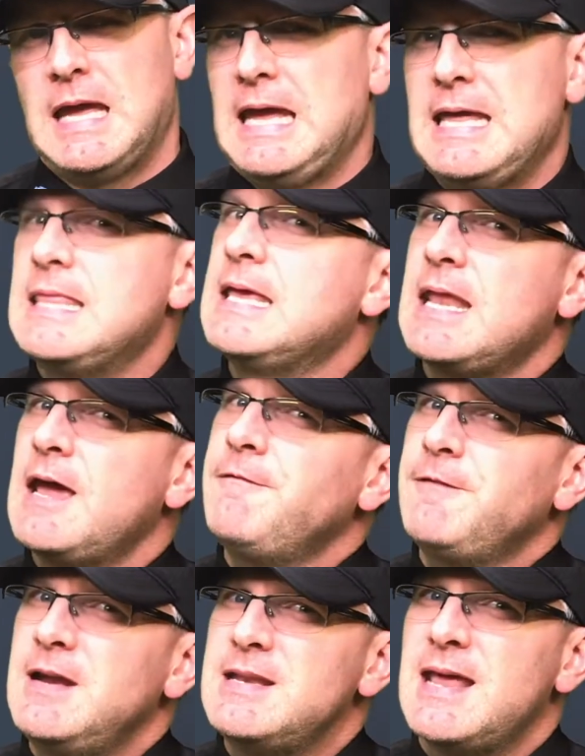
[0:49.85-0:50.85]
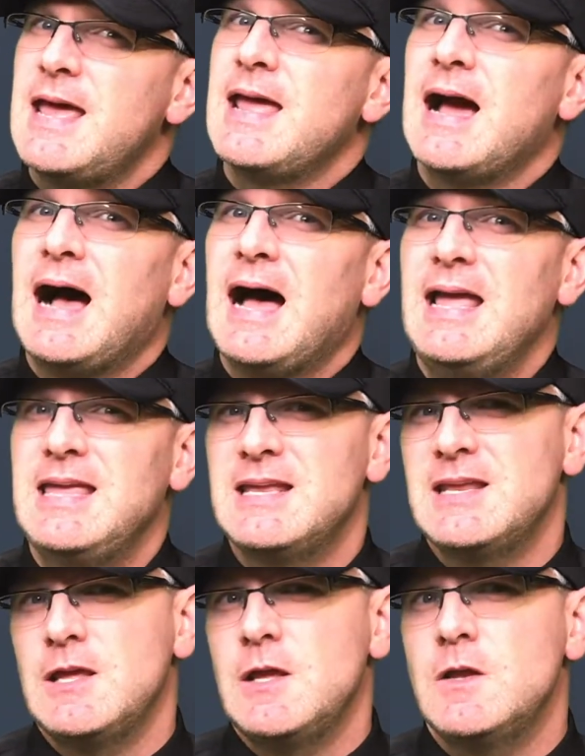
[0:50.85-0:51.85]
and then every day I
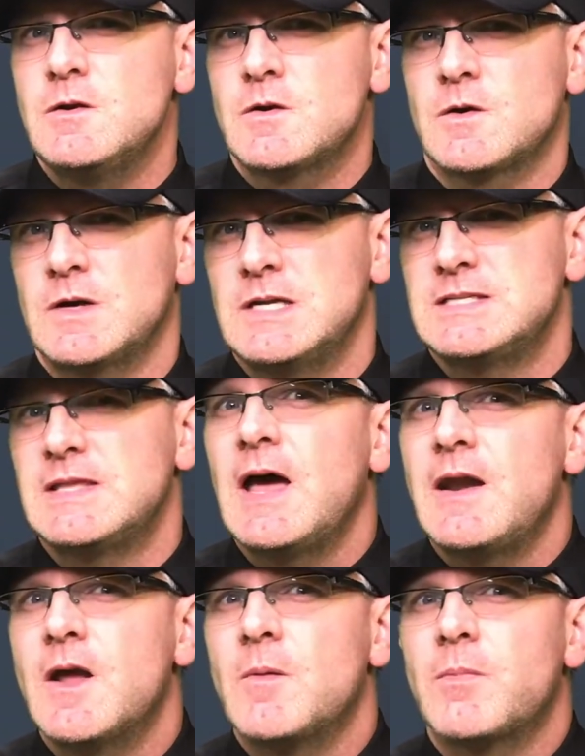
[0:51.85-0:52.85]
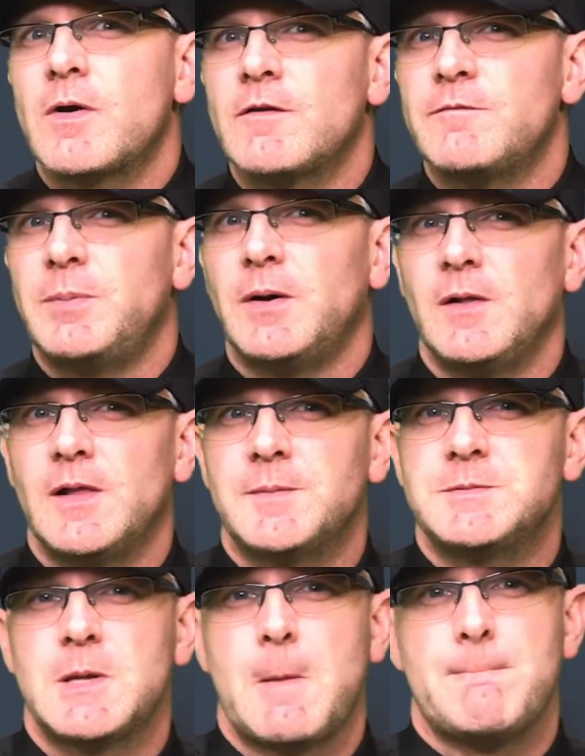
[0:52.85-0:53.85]
can increase that number of
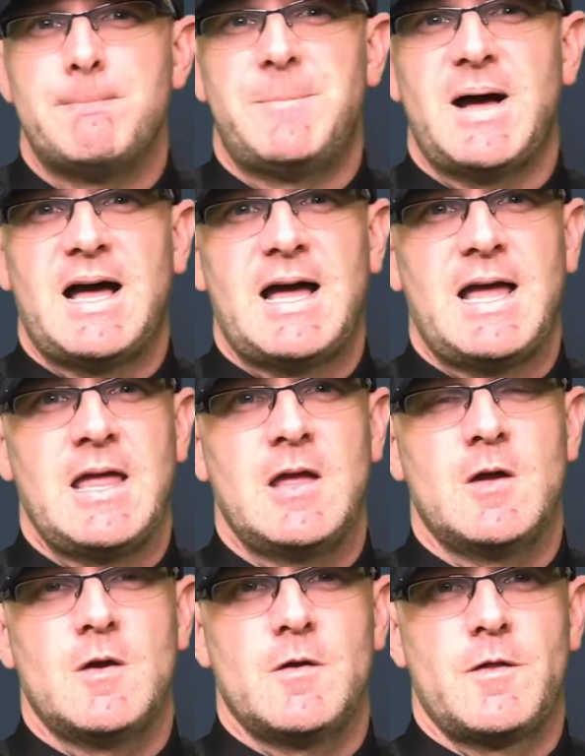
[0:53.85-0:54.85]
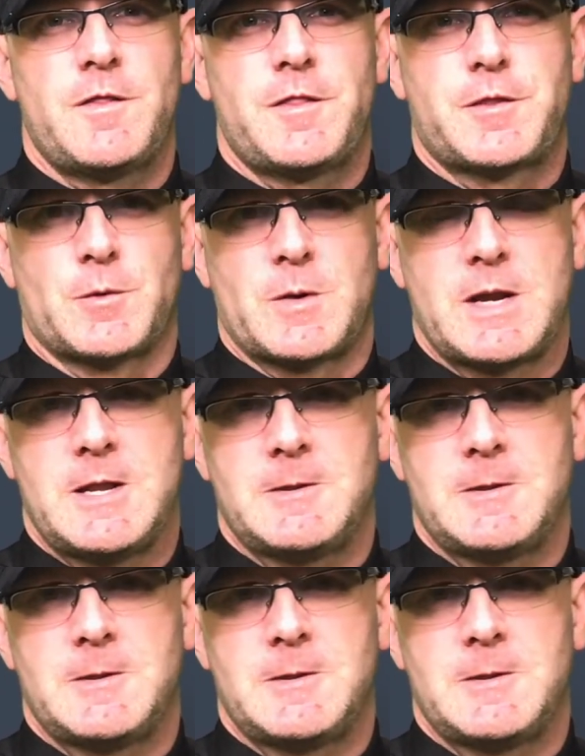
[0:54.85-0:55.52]
pull-ups by 3.